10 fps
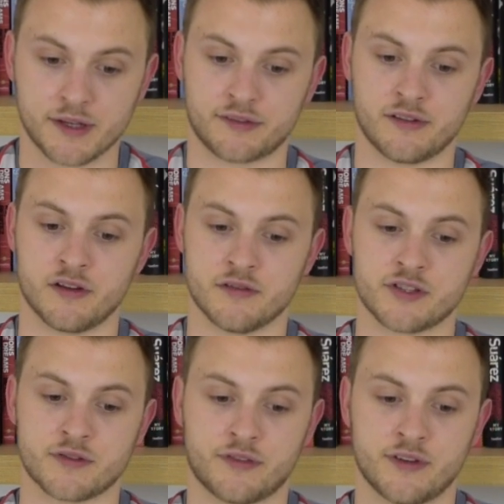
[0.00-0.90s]
Barcelona are
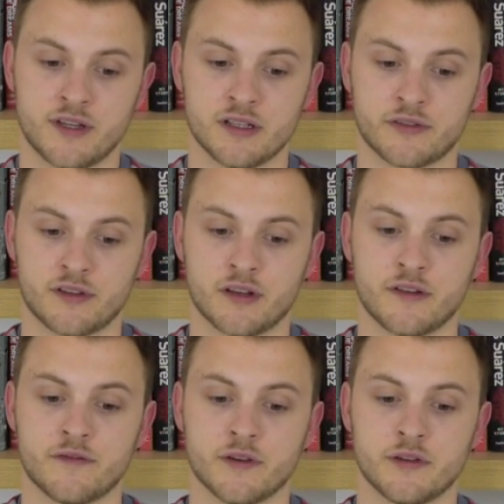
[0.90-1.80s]
interested. They're obviously
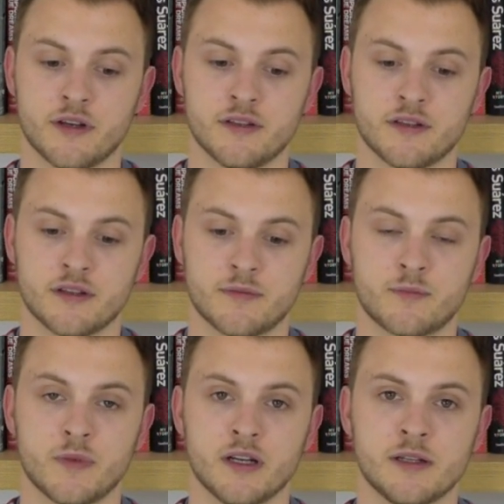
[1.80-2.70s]
looking for an, another,
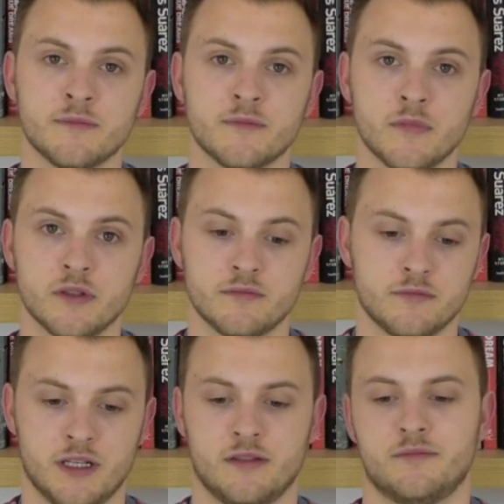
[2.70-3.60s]
um,
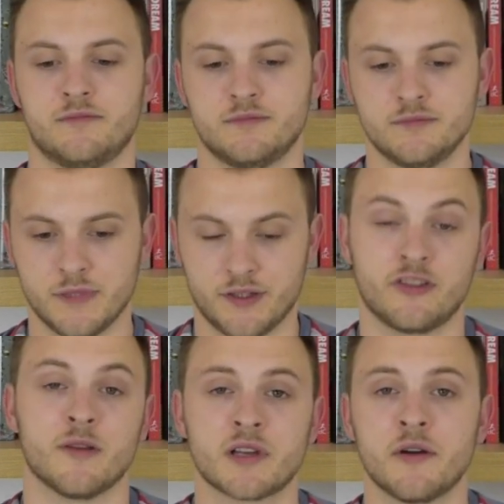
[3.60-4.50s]
well, a
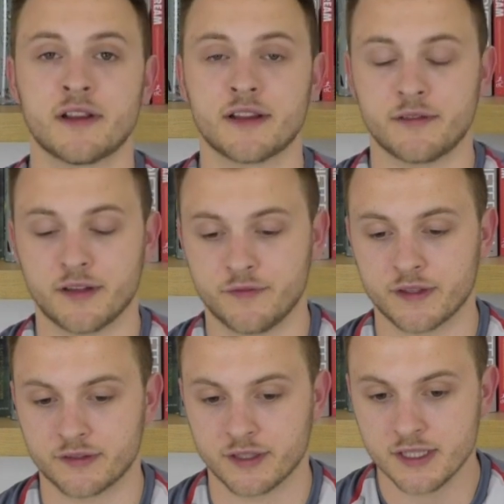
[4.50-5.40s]
sub goalie, let's, let's
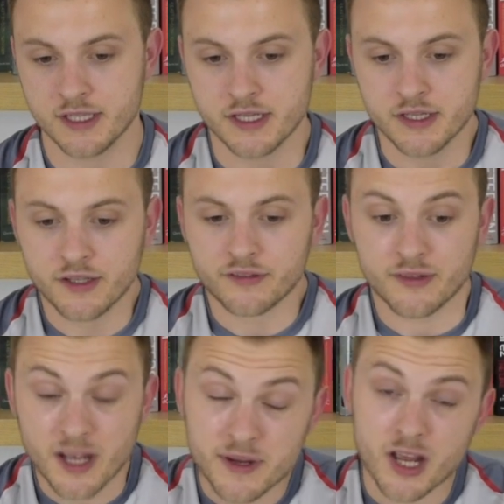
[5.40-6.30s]
face it. So
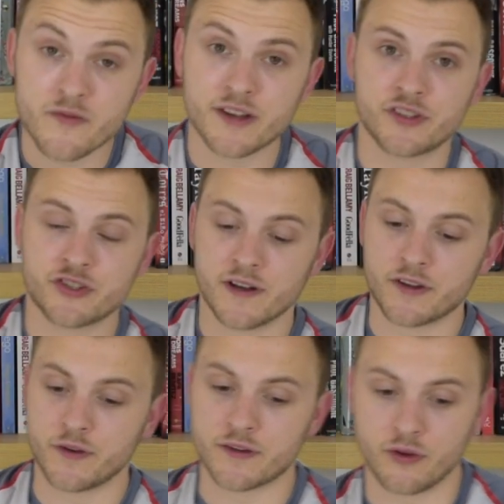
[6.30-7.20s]
there we go, that's the
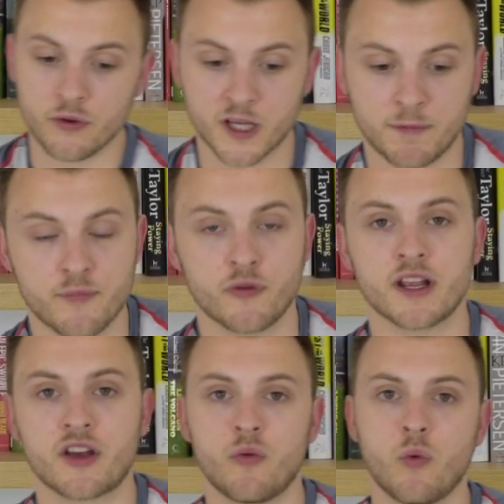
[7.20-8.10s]
transfer talk. It's been
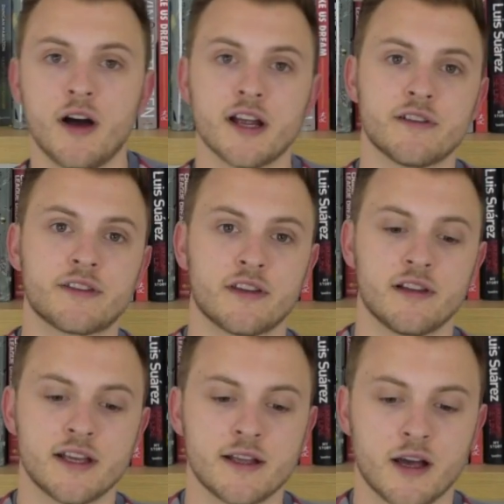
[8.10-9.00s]
pretty quiet
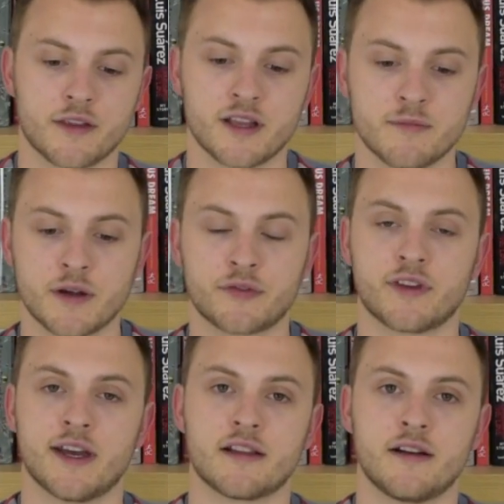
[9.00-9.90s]
recently. I think most of
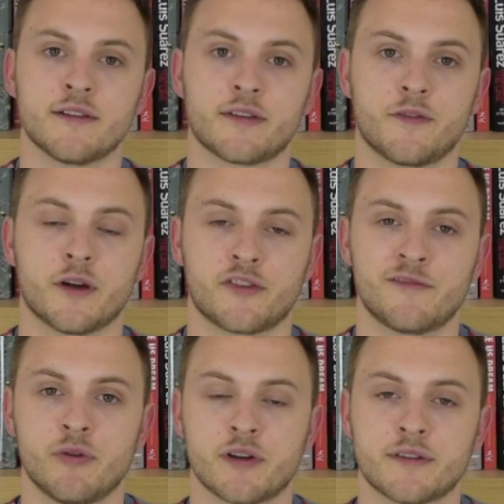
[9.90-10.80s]
the headlines, as far as
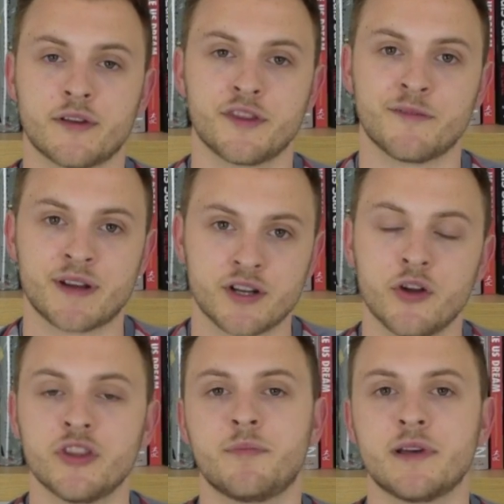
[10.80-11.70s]
Liverpool concerned, have been
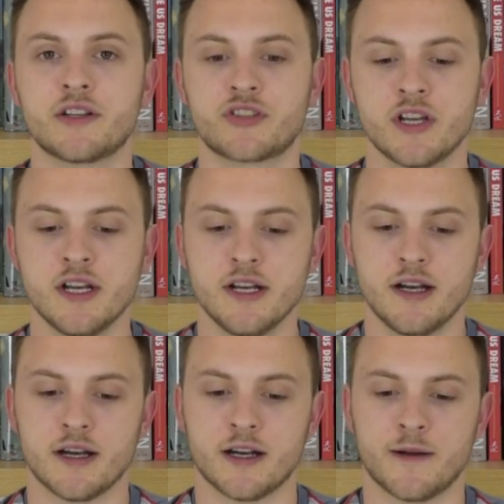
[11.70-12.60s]
on the pitch.
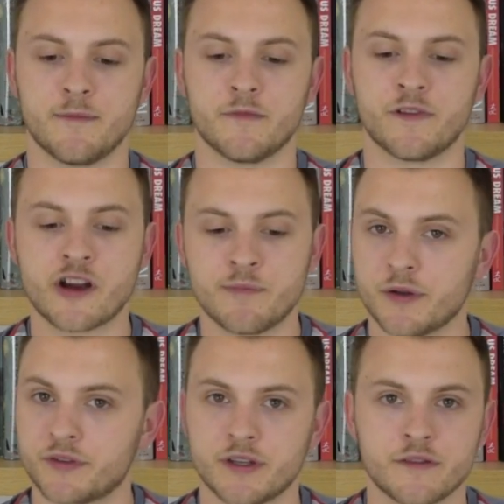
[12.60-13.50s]
Um, very
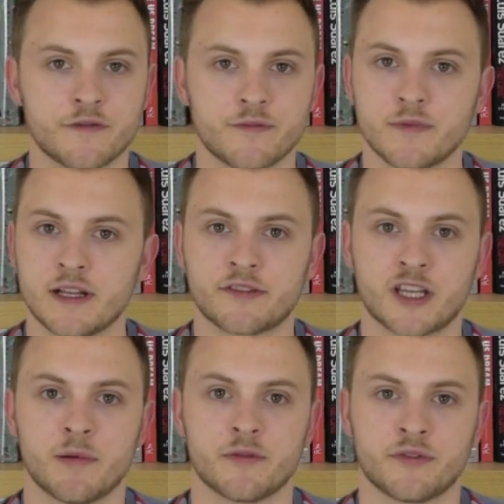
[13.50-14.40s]
positive last
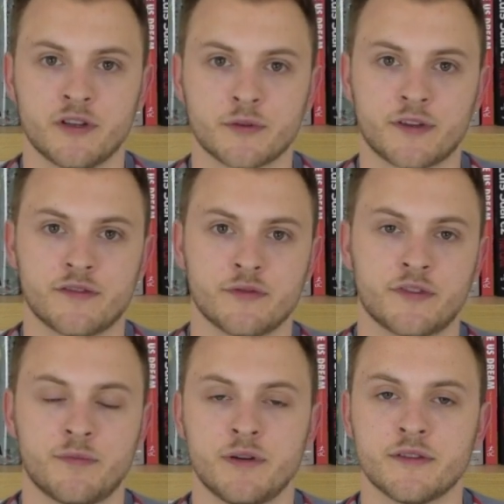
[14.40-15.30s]
couple of results after a
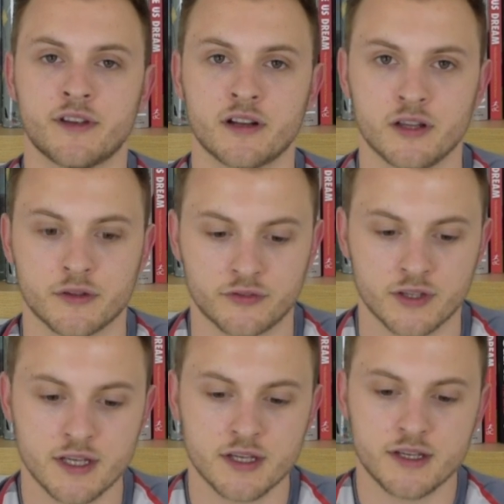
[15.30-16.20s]
disappointing
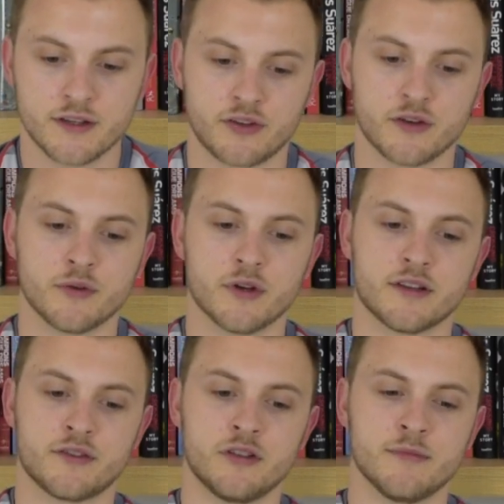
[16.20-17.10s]
loss to
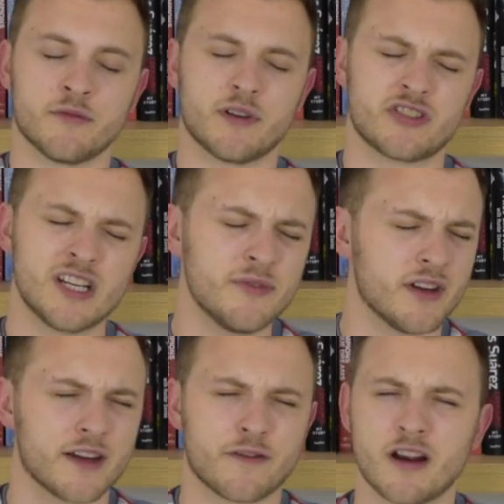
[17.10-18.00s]
Dortmund, which seems
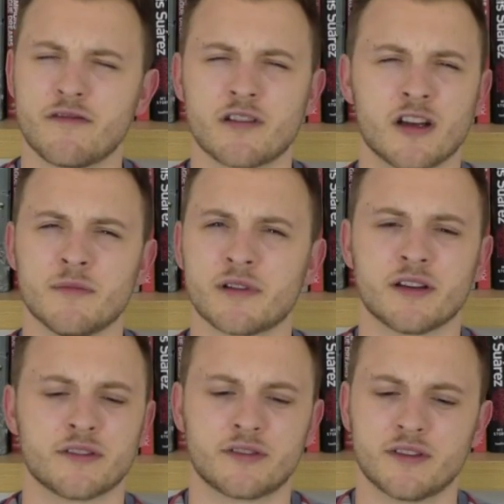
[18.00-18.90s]
like forever ago
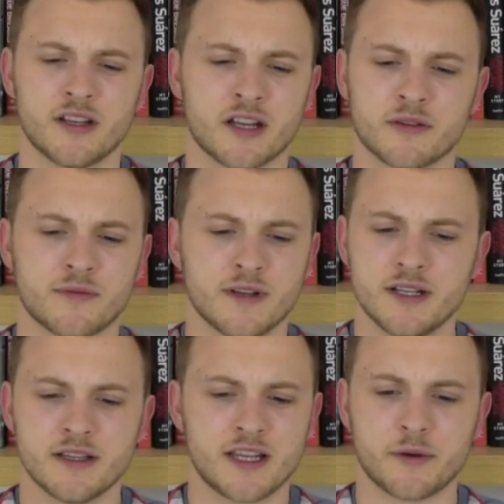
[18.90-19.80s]
because, you know,
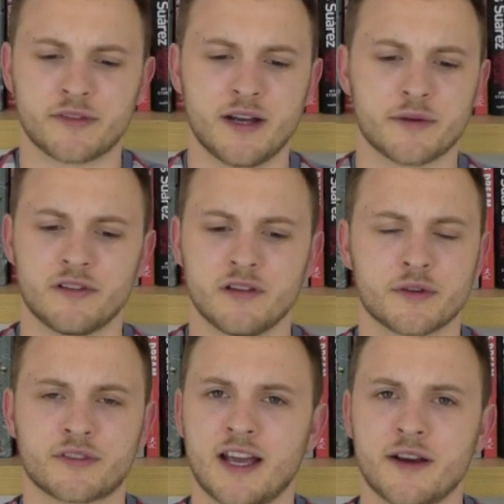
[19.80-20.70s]
that was that was
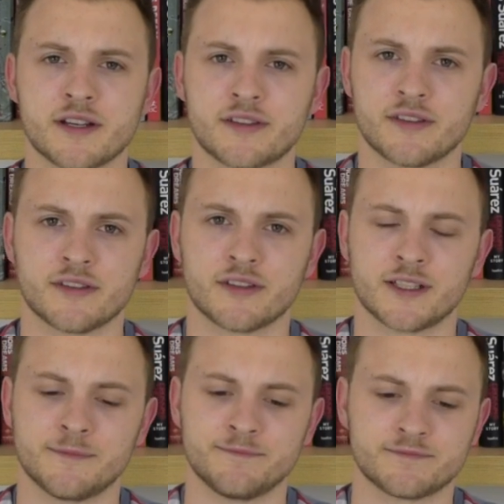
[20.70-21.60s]
Loris Karius's,
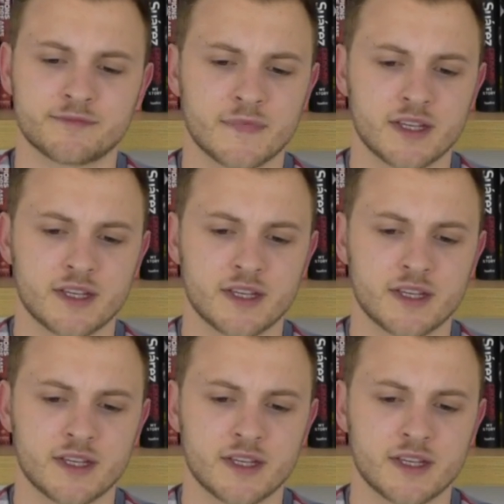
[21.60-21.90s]
um,